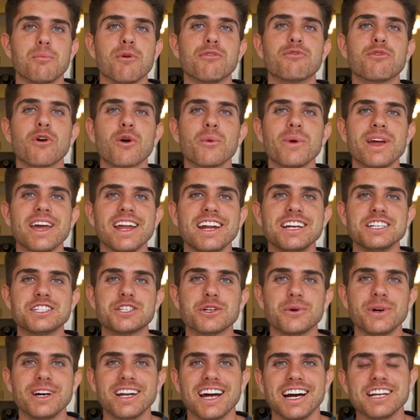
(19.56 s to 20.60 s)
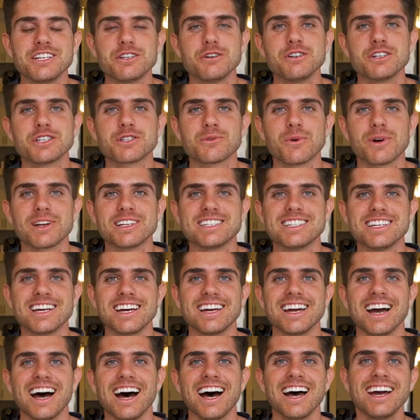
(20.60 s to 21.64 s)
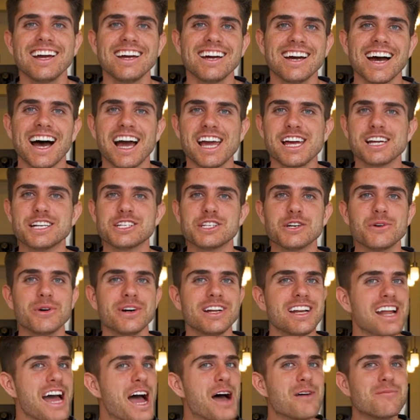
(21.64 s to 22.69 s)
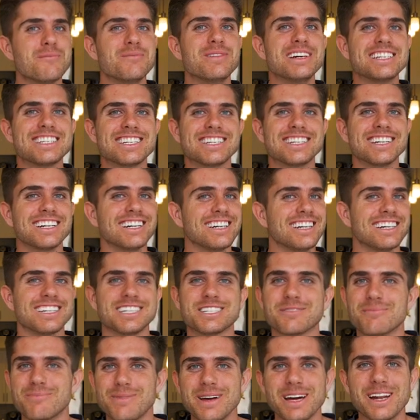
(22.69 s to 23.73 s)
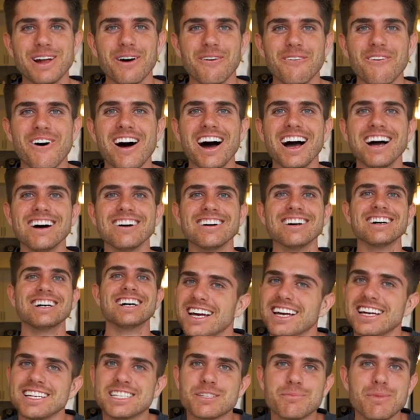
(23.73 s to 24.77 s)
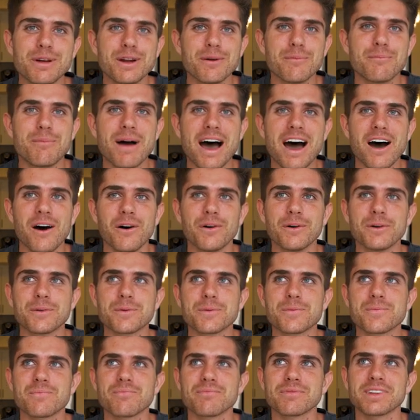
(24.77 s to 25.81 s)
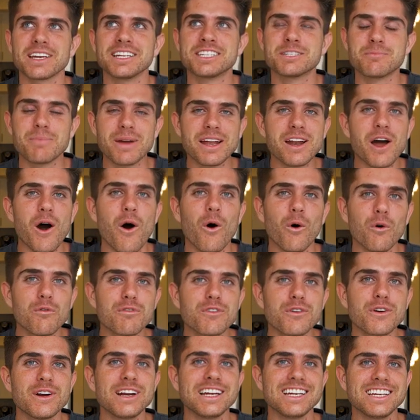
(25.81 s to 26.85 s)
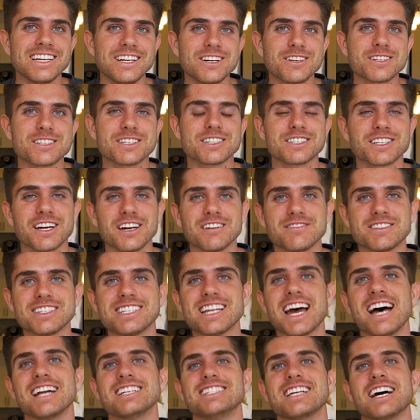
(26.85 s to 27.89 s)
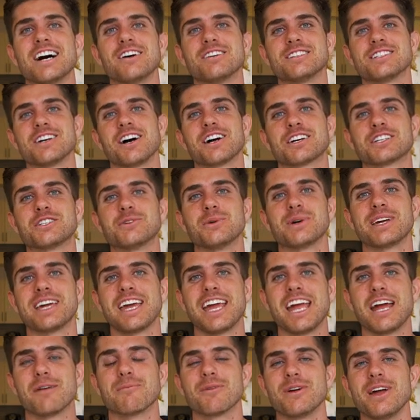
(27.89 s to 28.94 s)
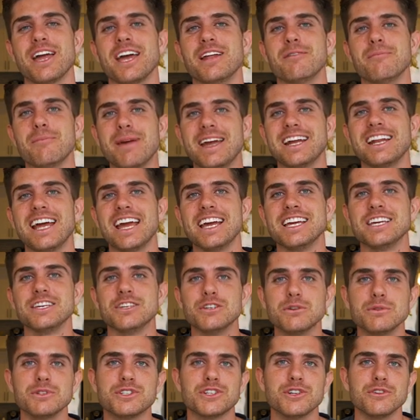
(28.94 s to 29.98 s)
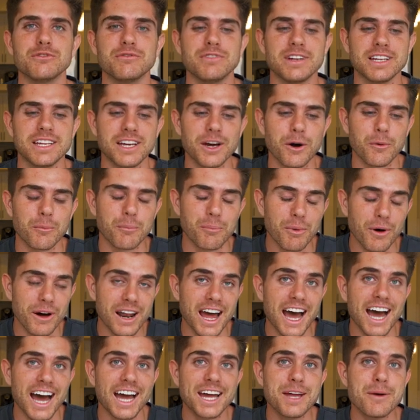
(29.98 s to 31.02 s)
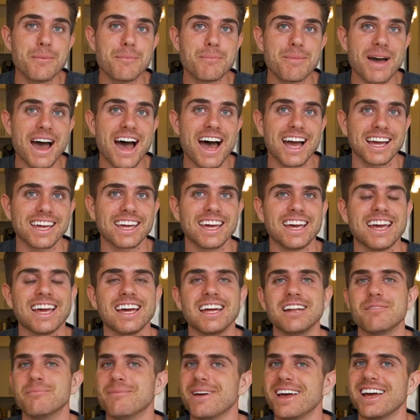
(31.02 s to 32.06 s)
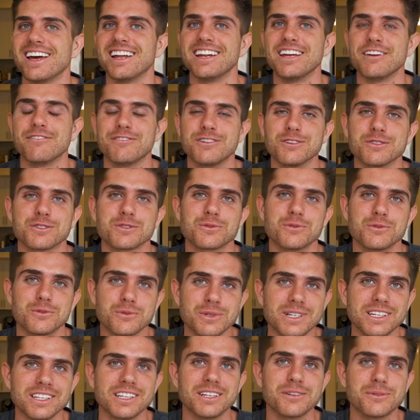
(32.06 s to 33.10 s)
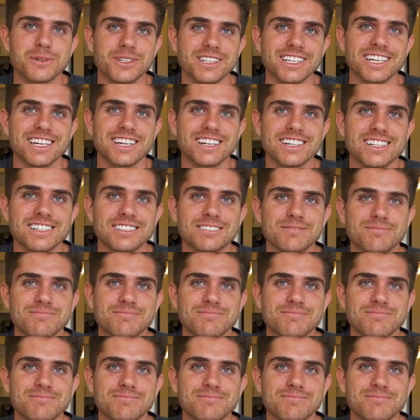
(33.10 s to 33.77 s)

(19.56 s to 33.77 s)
Before we get into it, I do just want to say hi. How you doing? I missed you. It's been a while. It's been over a year since I've sat down, talked to a camera, and made a YouTube video, but I am back and man, it feels really, really good.